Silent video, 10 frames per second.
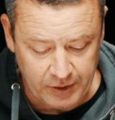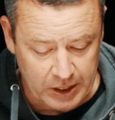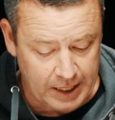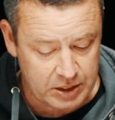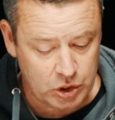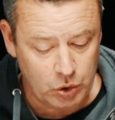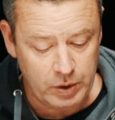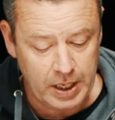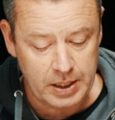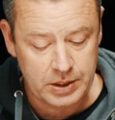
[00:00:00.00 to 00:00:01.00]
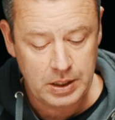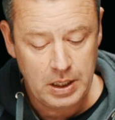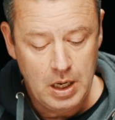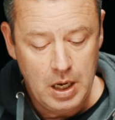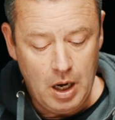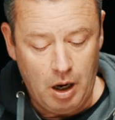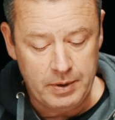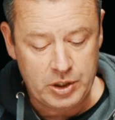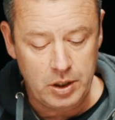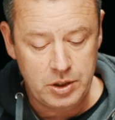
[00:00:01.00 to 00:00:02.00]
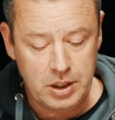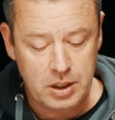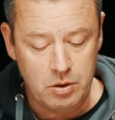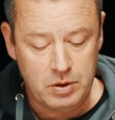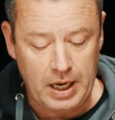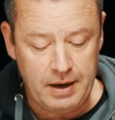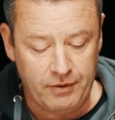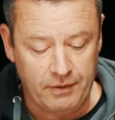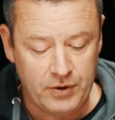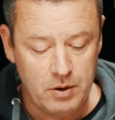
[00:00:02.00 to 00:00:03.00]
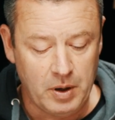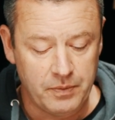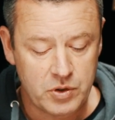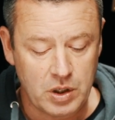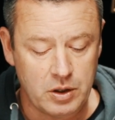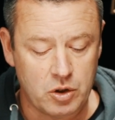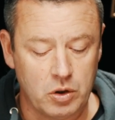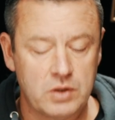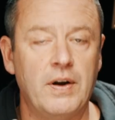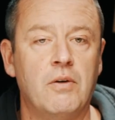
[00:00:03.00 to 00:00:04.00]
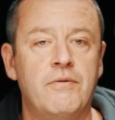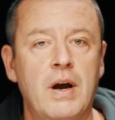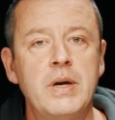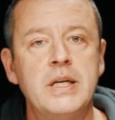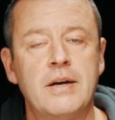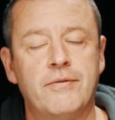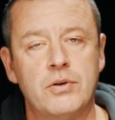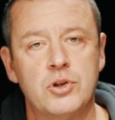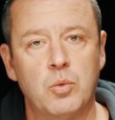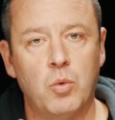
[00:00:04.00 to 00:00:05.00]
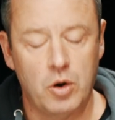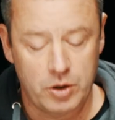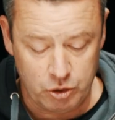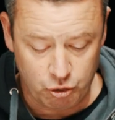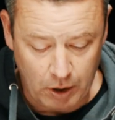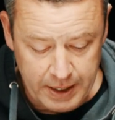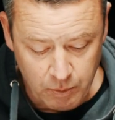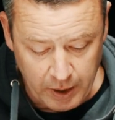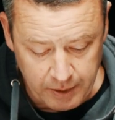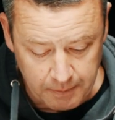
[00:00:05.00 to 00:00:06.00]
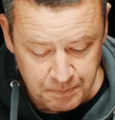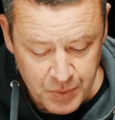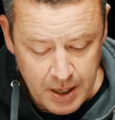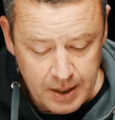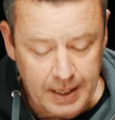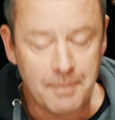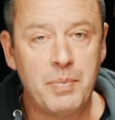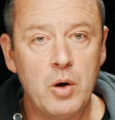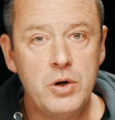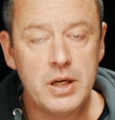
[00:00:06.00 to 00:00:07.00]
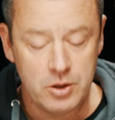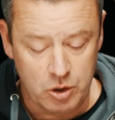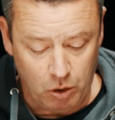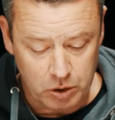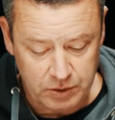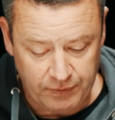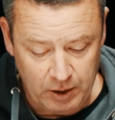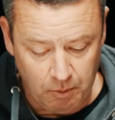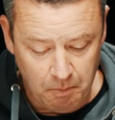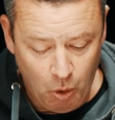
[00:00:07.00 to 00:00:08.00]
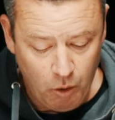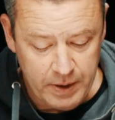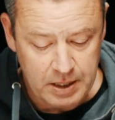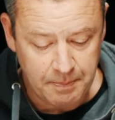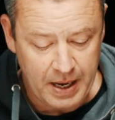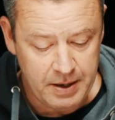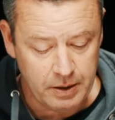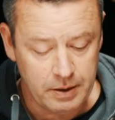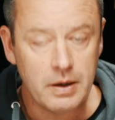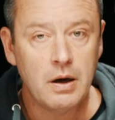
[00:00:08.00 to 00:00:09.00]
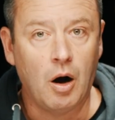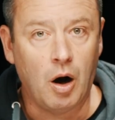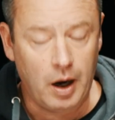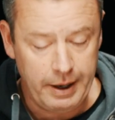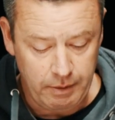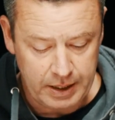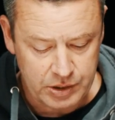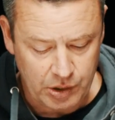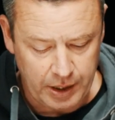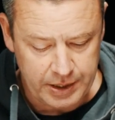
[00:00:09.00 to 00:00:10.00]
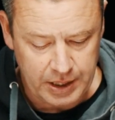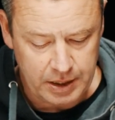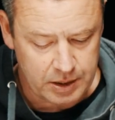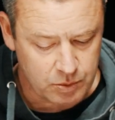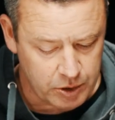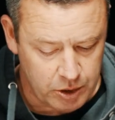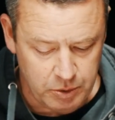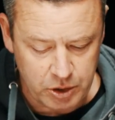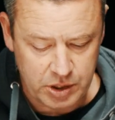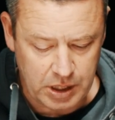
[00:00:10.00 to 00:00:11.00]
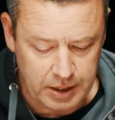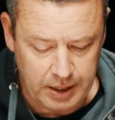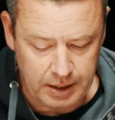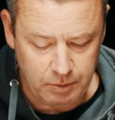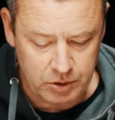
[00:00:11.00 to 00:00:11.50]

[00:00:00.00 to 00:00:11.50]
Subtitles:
for the last 2 years. I returned to the UK for a few months and the dogs felt very different to work and train with. Cambodian dogs feel more independent, higher anxiety. This is what you were just saying, Danny,